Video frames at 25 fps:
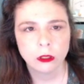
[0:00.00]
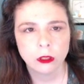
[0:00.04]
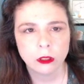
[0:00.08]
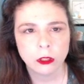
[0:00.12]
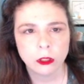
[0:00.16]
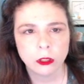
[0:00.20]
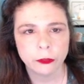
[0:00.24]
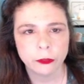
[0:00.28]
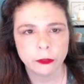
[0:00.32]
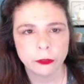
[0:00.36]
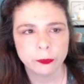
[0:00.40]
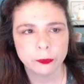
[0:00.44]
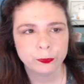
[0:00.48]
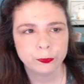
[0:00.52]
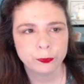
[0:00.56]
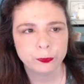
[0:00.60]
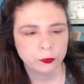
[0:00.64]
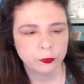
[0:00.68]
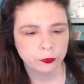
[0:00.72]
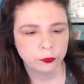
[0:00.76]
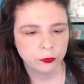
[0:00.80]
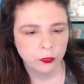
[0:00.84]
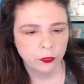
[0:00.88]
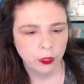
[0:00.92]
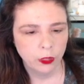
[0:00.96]

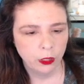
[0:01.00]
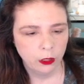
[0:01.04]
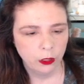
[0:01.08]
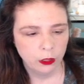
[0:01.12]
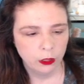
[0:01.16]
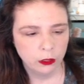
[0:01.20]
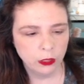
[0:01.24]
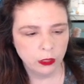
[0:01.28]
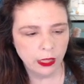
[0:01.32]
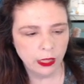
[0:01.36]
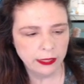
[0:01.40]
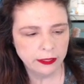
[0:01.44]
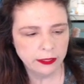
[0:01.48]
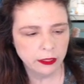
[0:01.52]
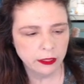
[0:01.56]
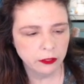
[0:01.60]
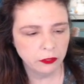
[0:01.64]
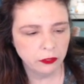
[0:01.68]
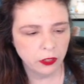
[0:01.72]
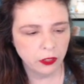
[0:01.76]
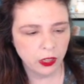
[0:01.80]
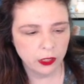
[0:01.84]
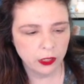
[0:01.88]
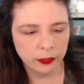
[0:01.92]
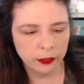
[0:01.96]
Good. Lots
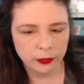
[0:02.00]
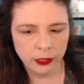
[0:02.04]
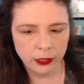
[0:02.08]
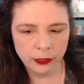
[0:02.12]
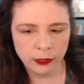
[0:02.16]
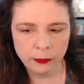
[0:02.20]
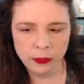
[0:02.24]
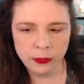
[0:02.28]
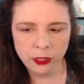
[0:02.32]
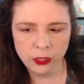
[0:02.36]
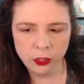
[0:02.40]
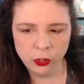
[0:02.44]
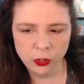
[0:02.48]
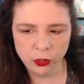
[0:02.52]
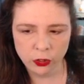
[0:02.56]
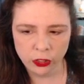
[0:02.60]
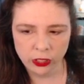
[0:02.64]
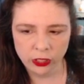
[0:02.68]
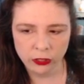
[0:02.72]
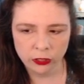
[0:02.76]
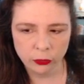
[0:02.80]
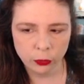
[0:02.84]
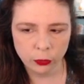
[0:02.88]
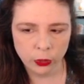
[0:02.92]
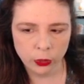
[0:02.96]
of uh,
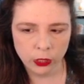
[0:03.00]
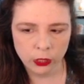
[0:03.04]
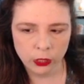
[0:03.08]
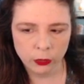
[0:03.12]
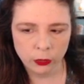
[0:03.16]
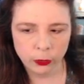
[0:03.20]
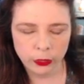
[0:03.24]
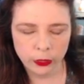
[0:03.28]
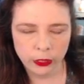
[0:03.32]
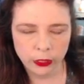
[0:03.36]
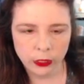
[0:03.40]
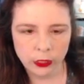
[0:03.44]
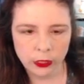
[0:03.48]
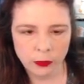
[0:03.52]
administrative work when it